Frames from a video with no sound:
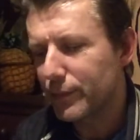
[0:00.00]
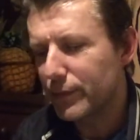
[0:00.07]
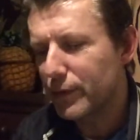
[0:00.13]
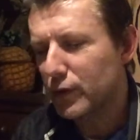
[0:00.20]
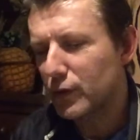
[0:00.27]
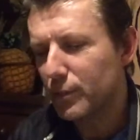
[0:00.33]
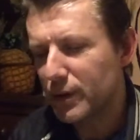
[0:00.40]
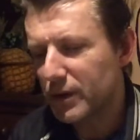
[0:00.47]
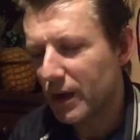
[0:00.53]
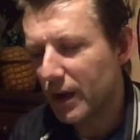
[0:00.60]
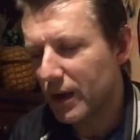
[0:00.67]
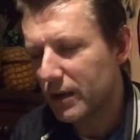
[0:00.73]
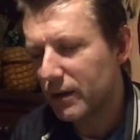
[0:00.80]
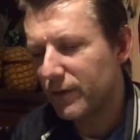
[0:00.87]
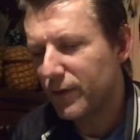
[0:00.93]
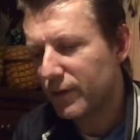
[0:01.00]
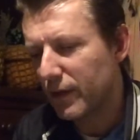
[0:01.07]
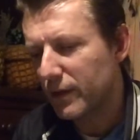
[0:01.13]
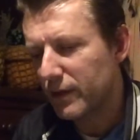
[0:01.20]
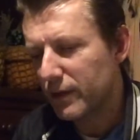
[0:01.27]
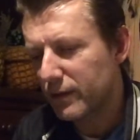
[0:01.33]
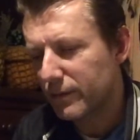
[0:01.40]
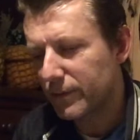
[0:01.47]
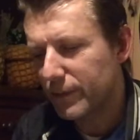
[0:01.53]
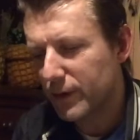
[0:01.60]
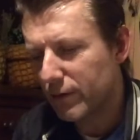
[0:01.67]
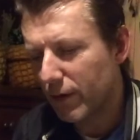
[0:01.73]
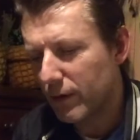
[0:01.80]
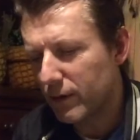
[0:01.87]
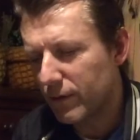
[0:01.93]
They should be saying, if you've got the
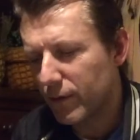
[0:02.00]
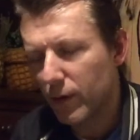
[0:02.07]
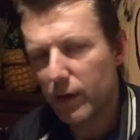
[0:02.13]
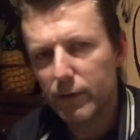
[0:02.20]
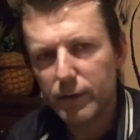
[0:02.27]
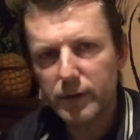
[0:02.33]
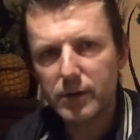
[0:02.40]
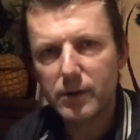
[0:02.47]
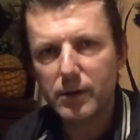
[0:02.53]
coronavirus,